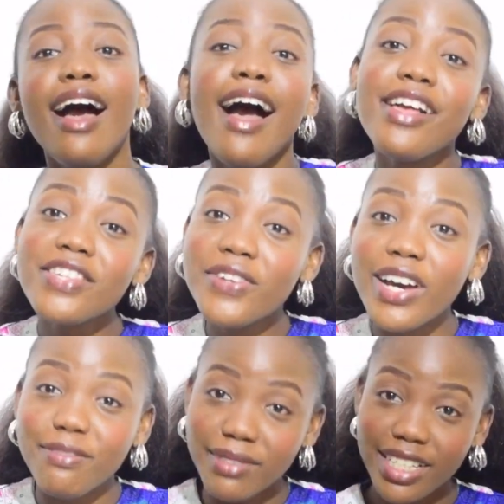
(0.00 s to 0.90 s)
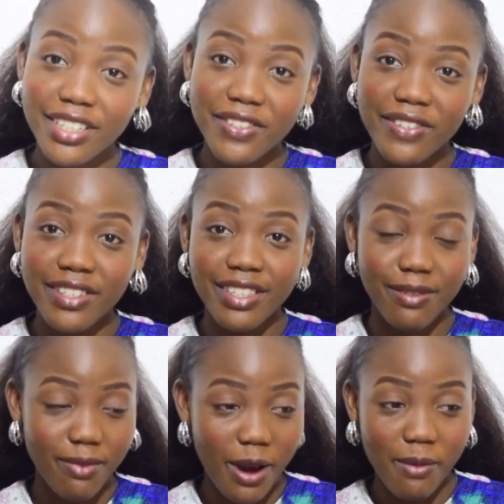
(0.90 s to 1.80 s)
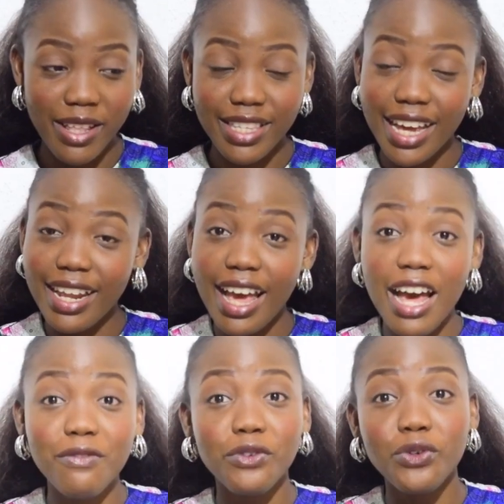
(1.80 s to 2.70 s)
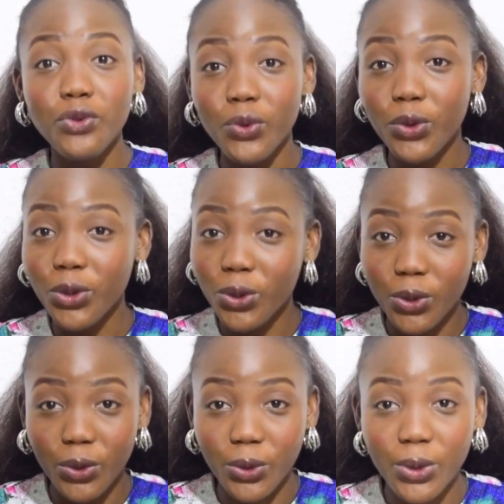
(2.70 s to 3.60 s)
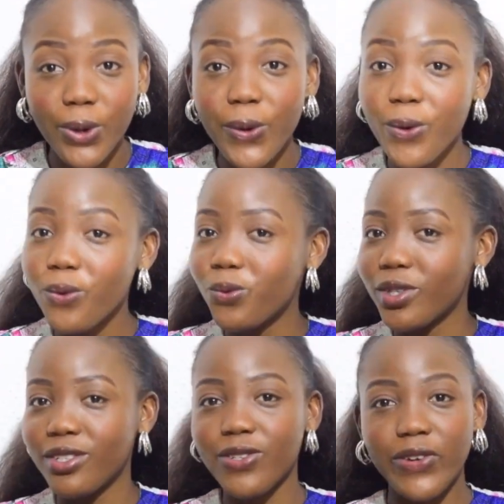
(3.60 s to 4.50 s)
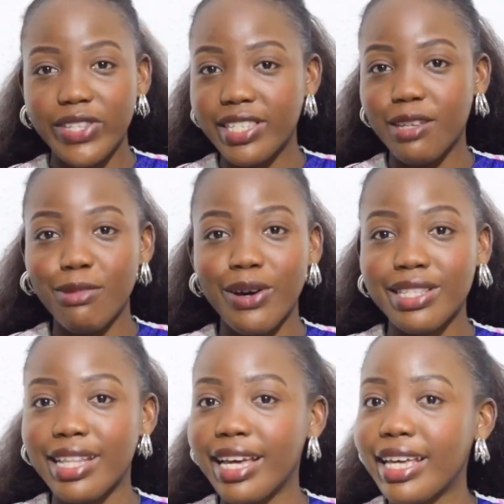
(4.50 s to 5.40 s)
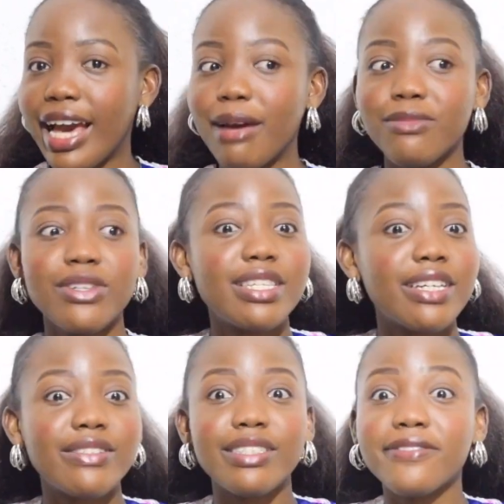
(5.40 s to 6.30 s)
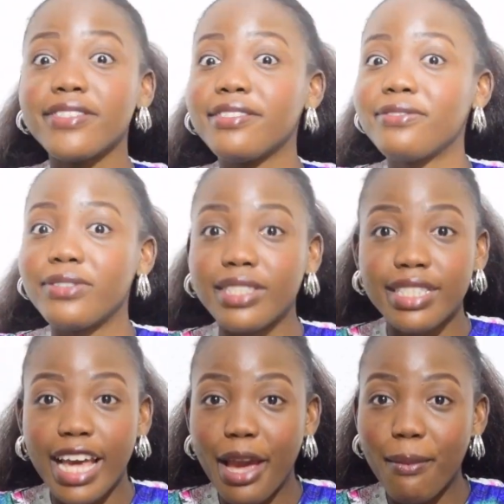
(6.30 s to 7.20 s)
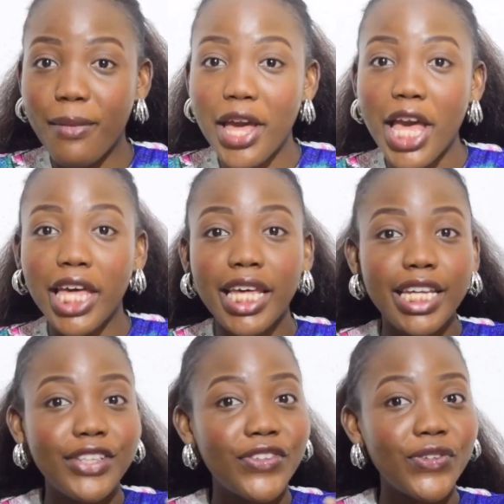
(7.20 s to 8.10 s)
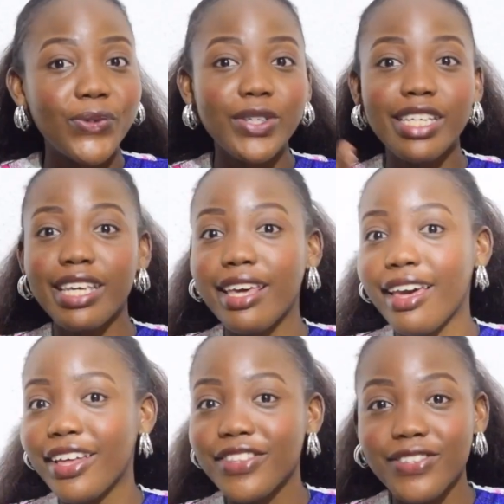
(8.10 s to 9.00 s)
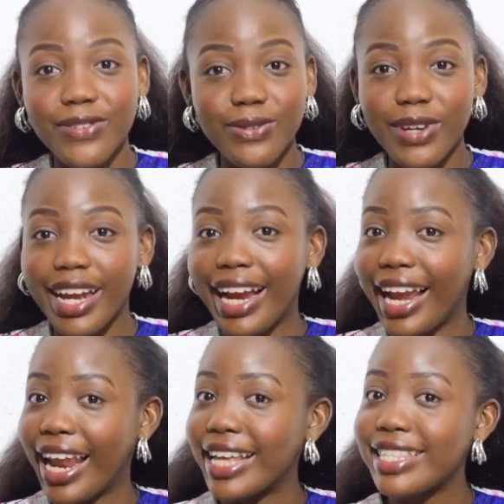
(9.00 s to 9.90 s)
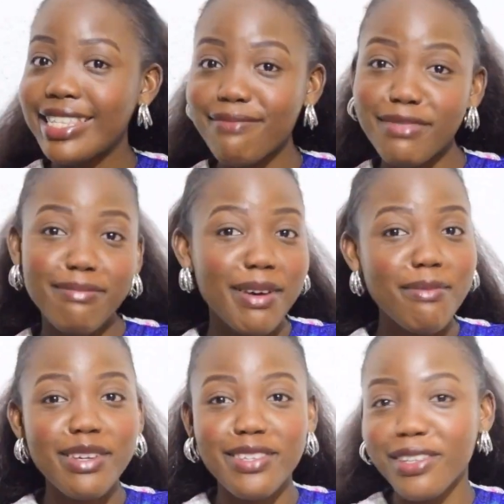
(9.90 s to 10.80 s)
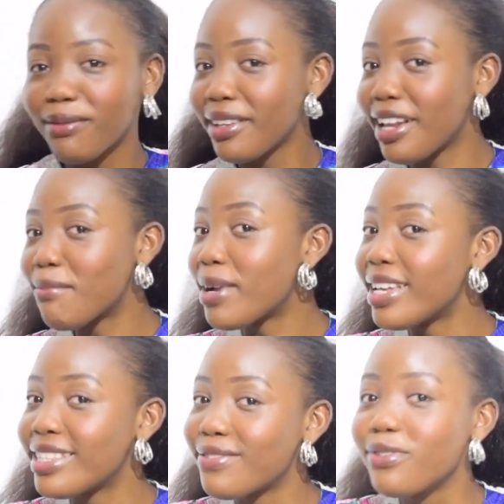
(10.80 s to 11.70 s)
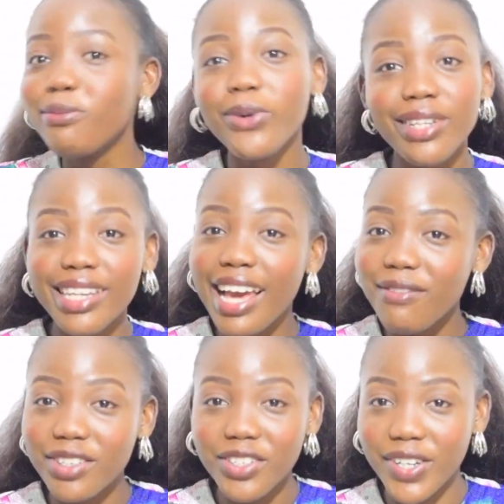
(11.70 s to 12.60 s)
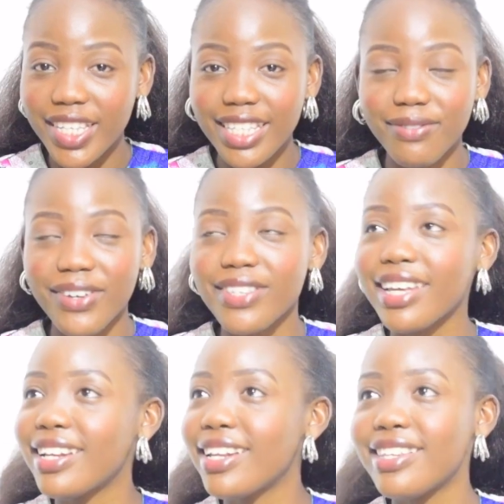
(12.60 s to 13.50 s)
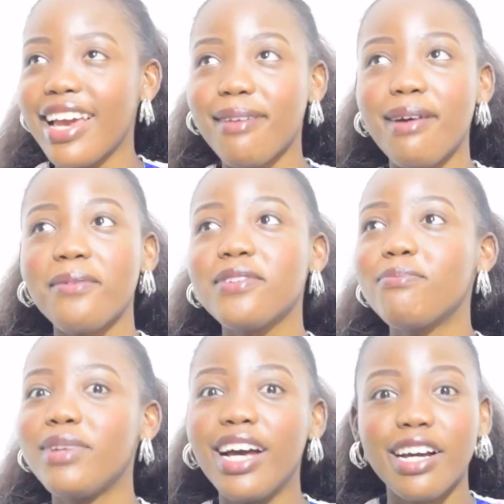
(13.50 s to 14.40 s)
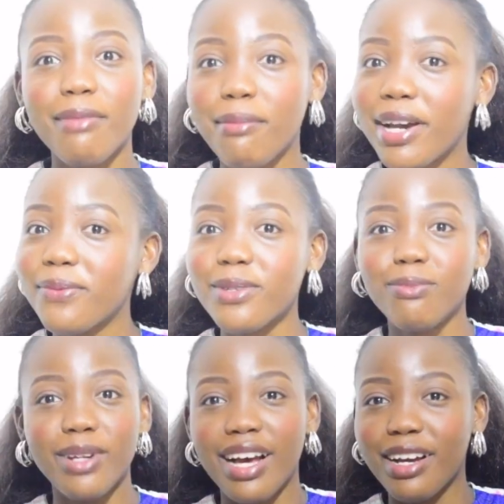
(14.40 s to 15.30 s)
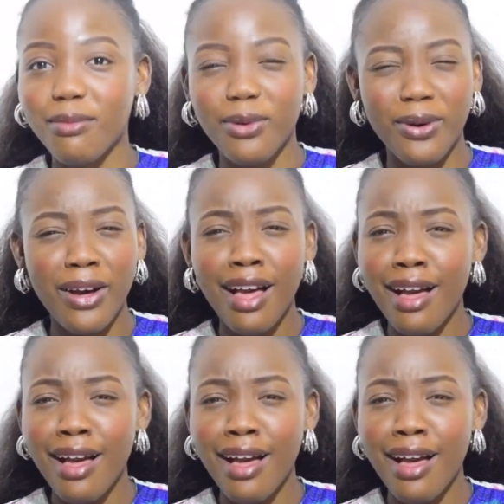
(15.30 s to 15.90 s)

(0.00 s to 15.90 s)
I just got admitted into this department and I have no clue what this course is about. Like, I am just hearing this for the first time. Do you care to enlighten me? Maybe it's something I might remotely have interest in, because at that time I was blank, my mind was blank, but